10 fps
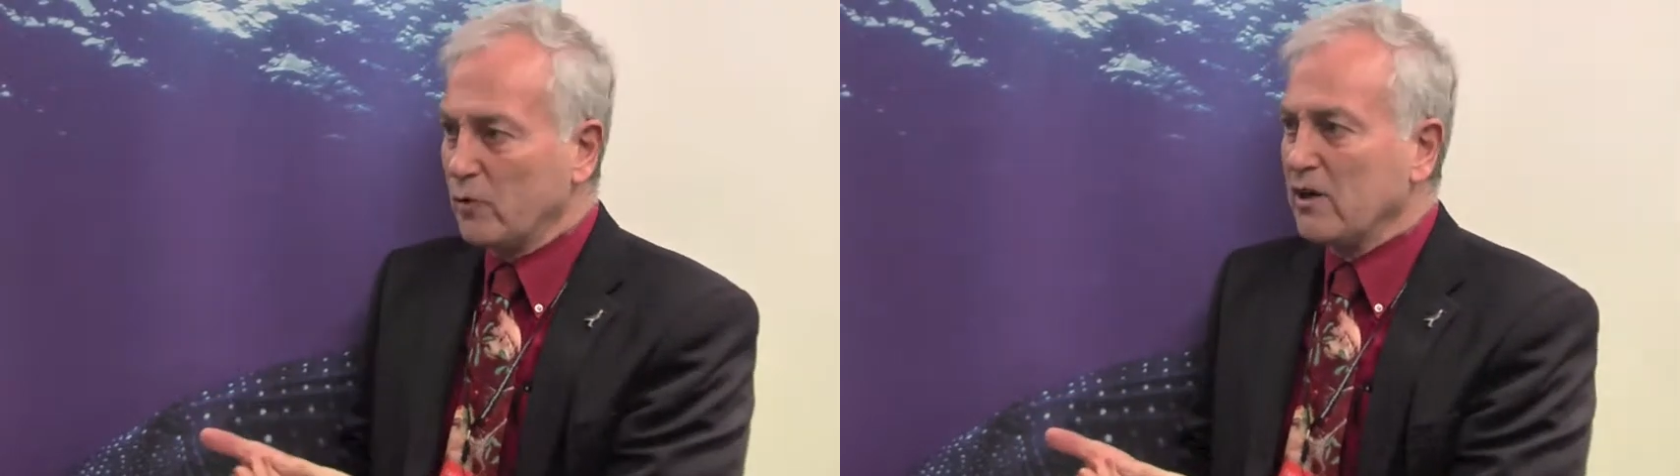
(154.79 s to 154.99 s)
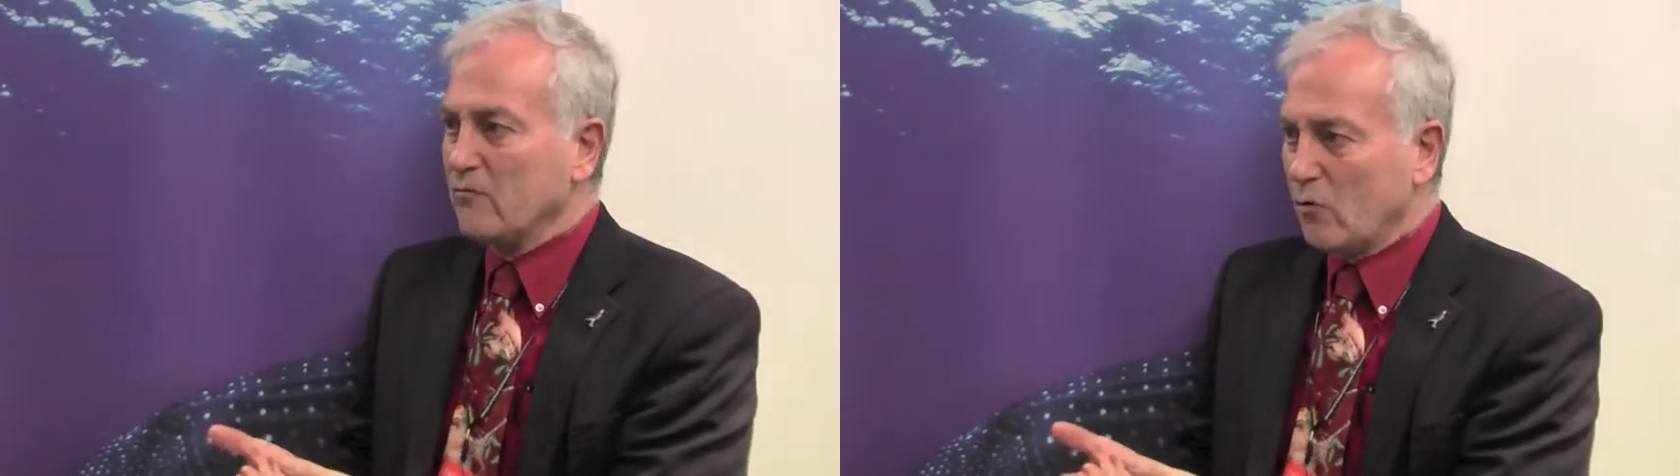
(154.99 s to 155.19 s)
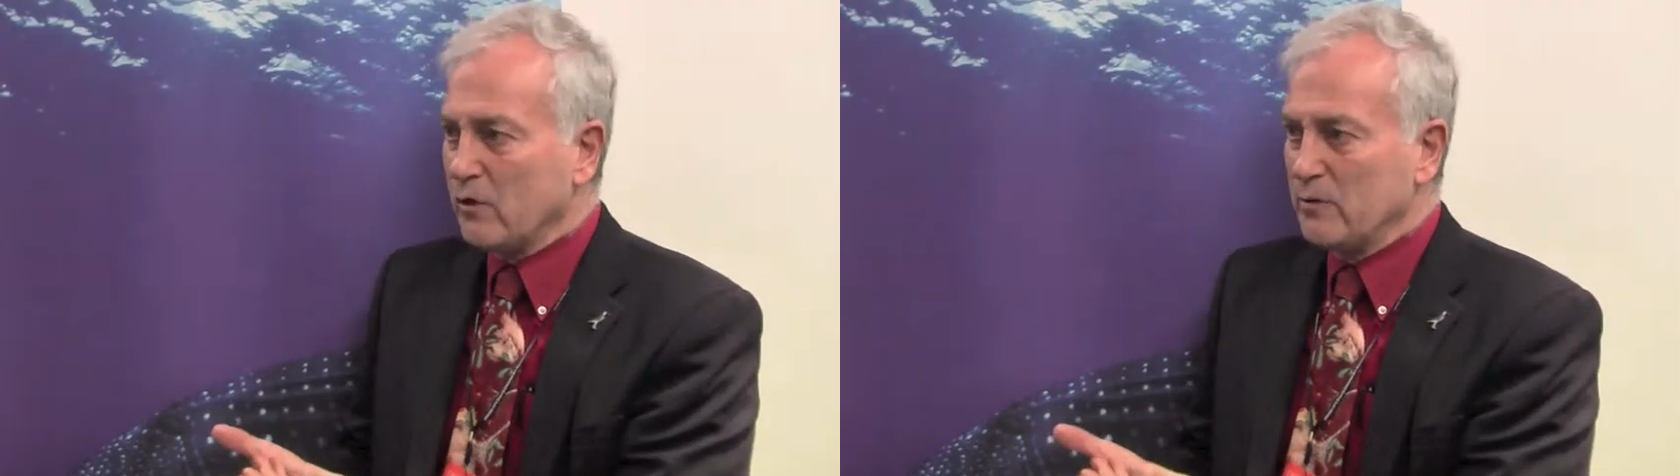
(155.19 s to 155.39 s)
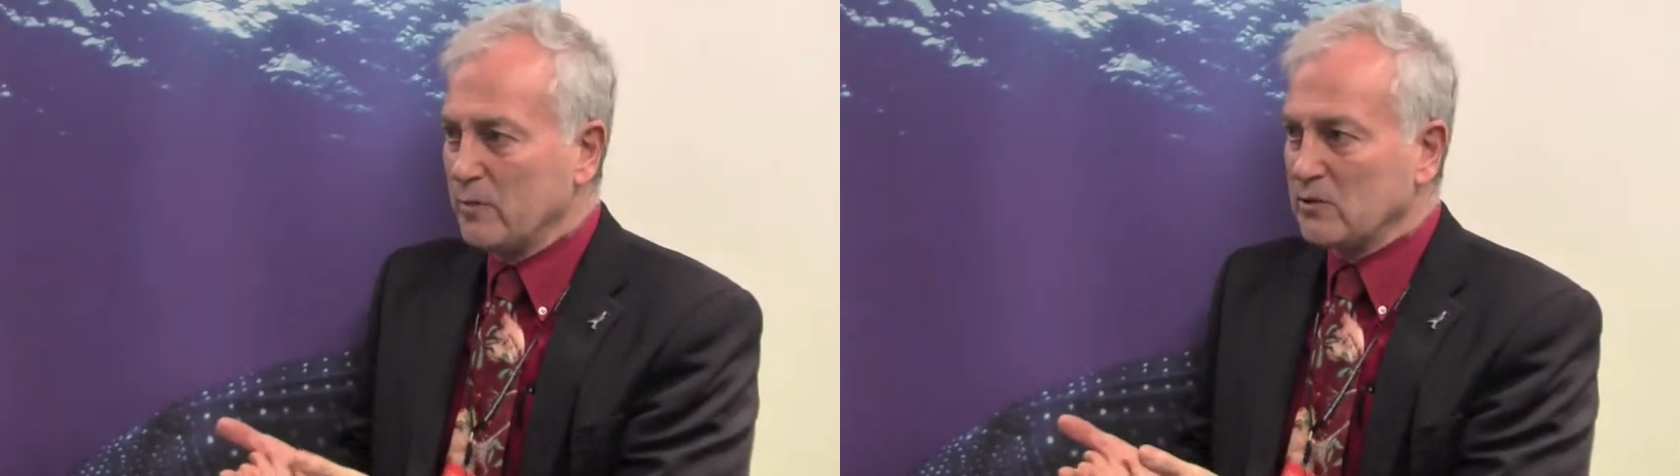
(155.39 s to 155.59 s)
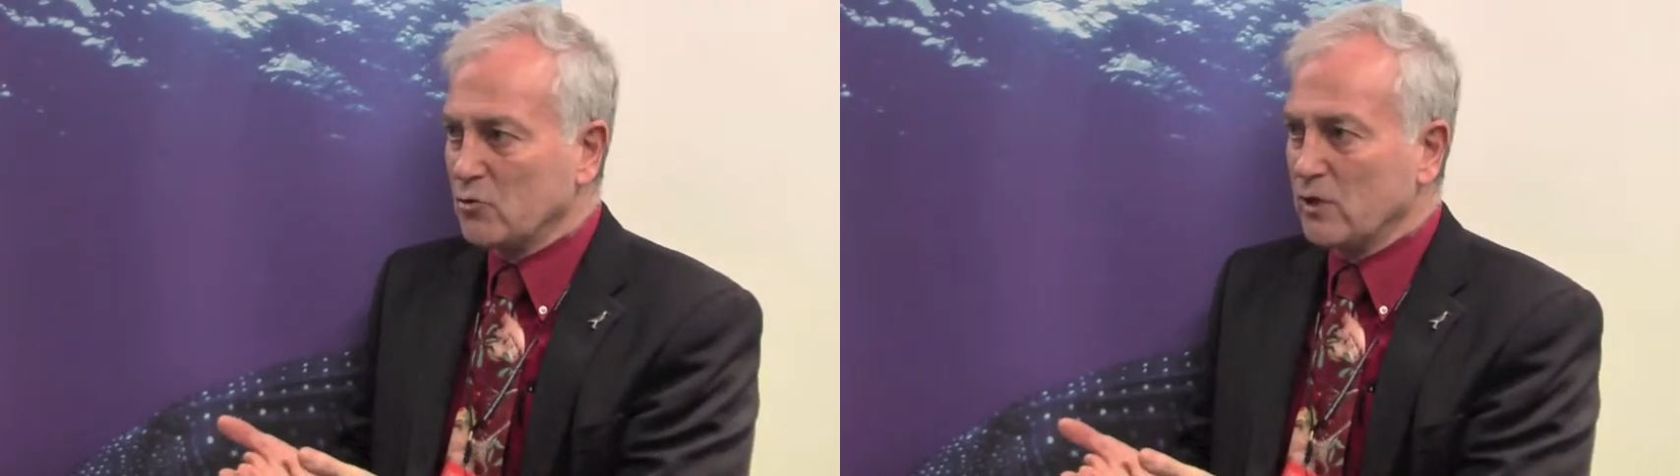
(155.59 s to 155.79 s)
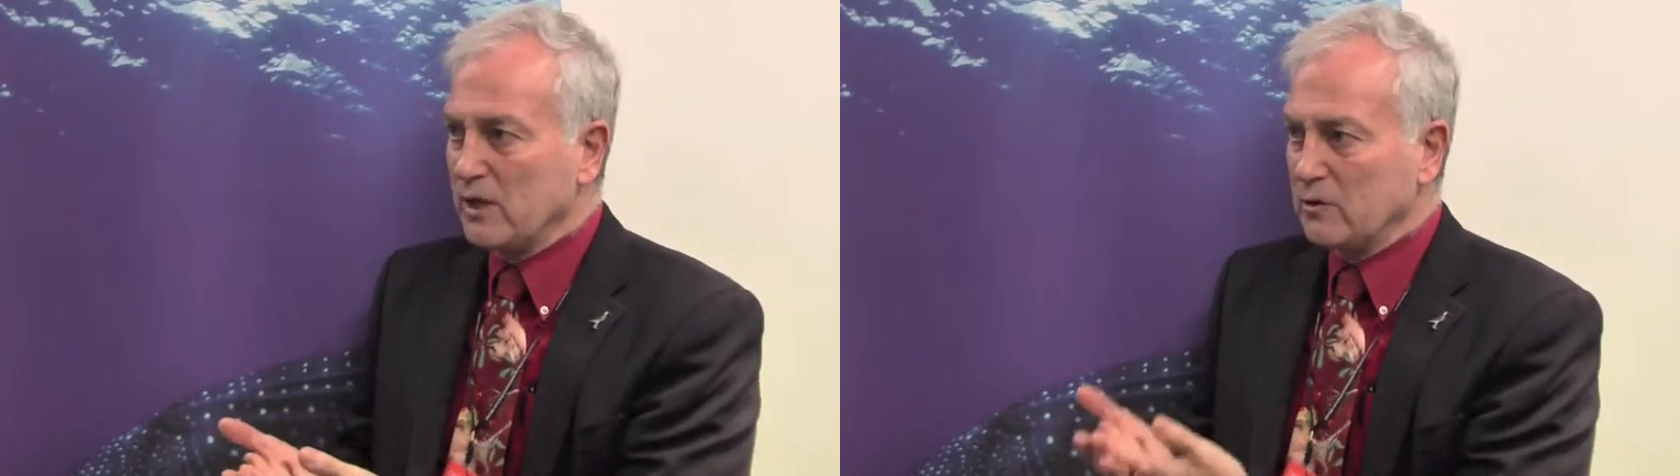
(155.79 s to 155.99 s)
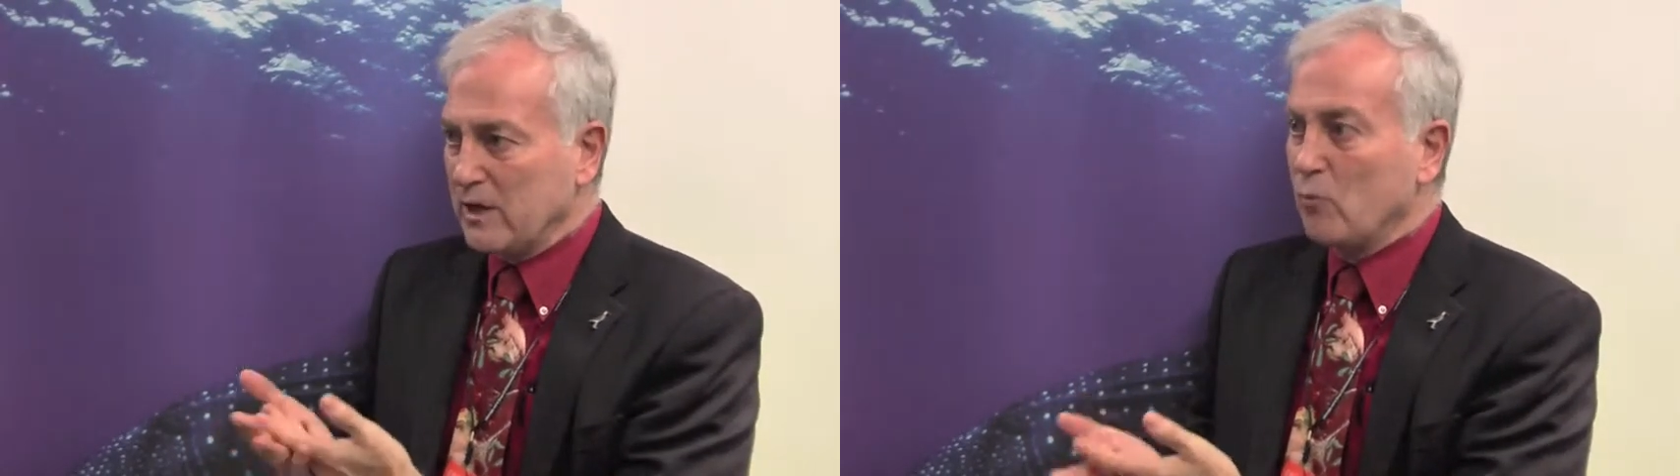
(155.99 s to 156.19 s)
we have already created.